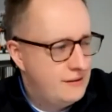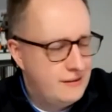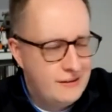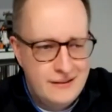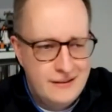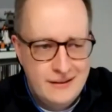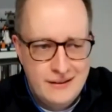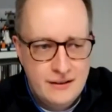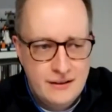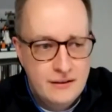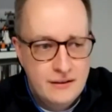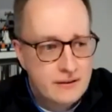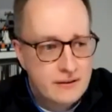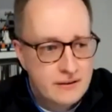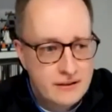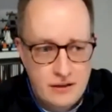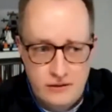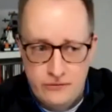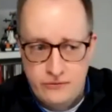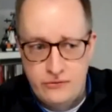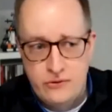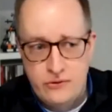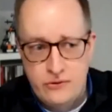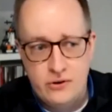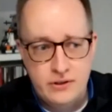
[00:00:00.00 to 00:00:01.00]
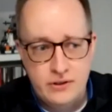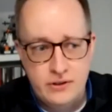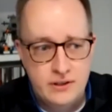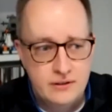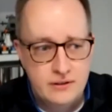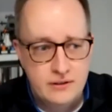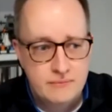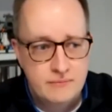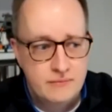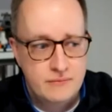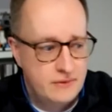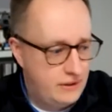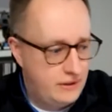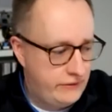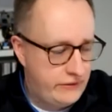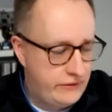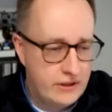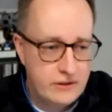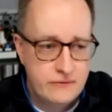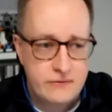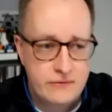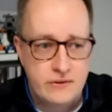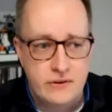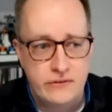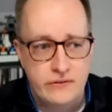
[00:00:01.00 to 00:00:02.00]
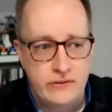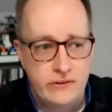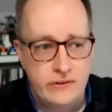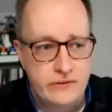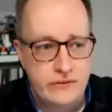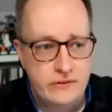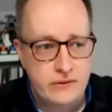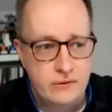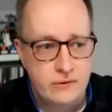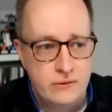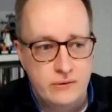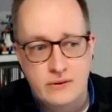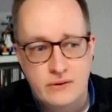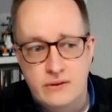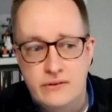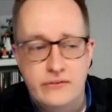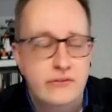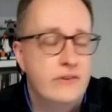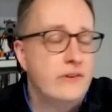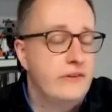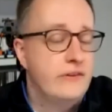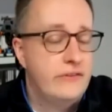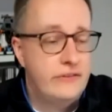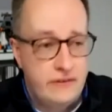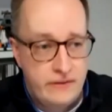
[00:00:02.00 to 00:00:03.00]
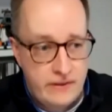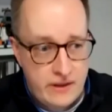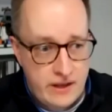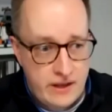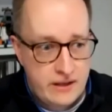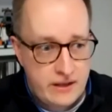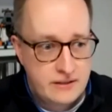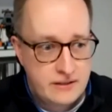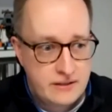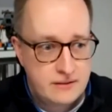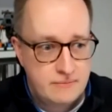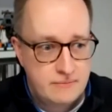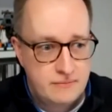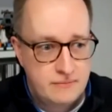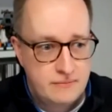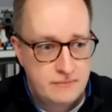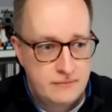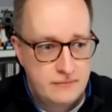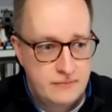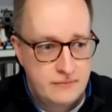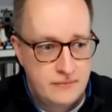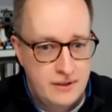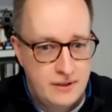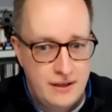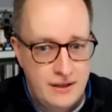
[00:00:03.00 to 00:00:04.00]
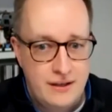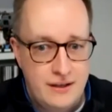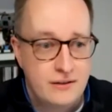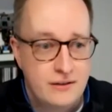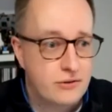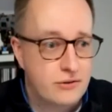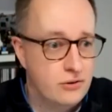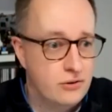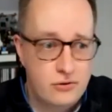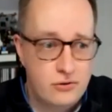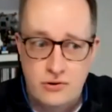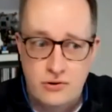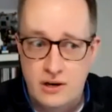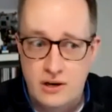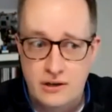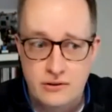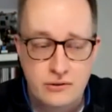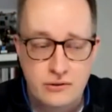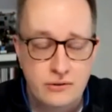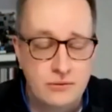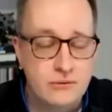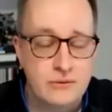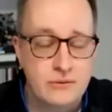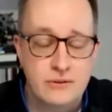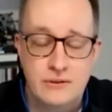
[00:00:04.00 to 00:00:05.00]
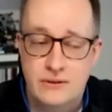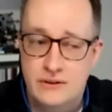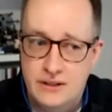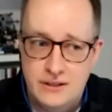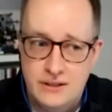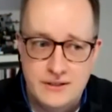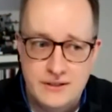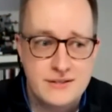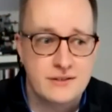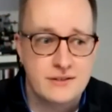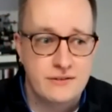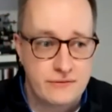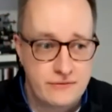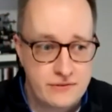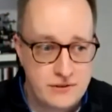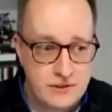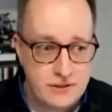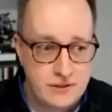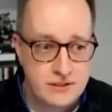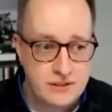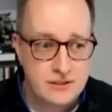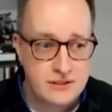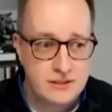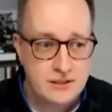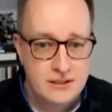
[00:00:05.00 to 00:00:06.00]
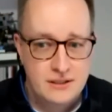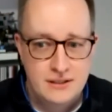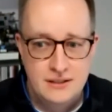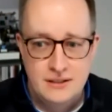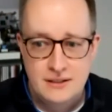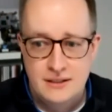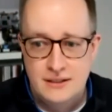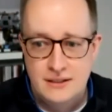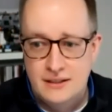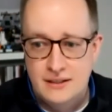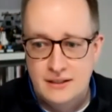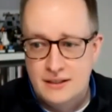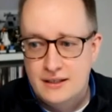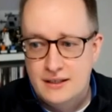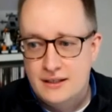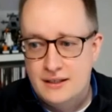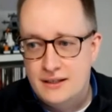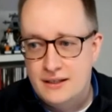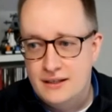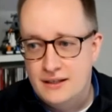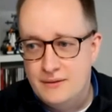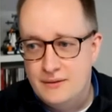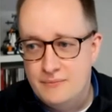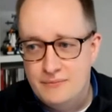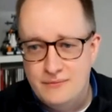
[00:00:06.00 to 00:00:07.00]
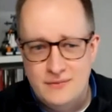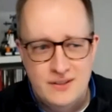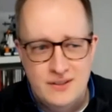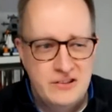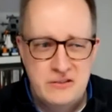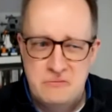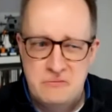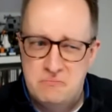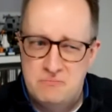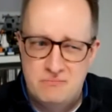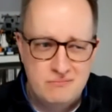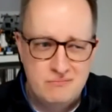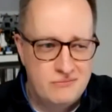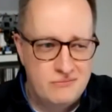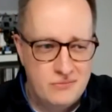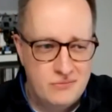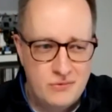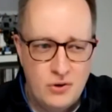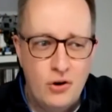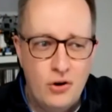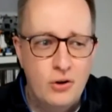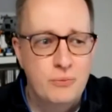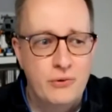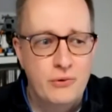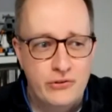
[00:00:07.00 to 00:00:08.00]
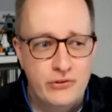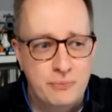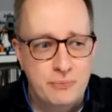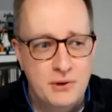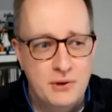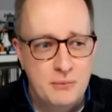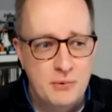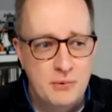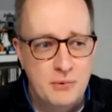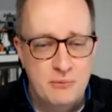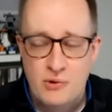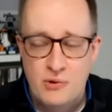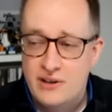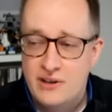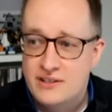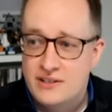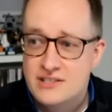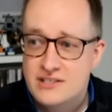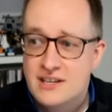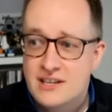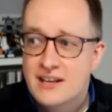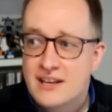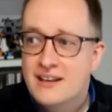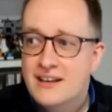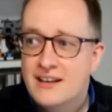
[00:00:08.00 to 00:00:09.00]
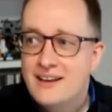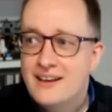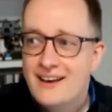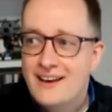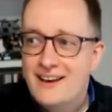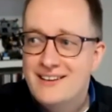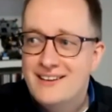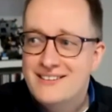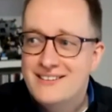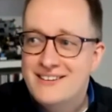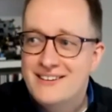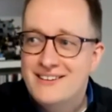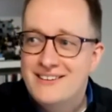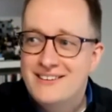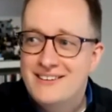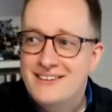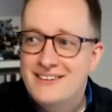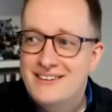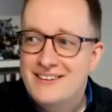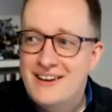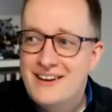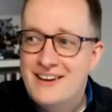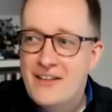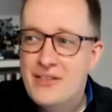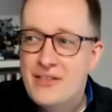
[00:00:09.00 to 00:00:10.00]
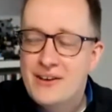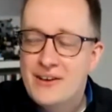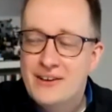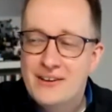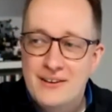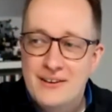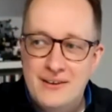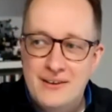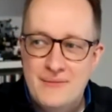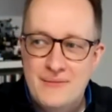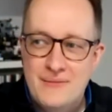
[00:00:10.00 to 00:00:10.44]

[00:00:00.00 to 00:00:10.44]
in California and San Francisco is this and that. And in Colorado, it's different. It's almost minimum wage. And in other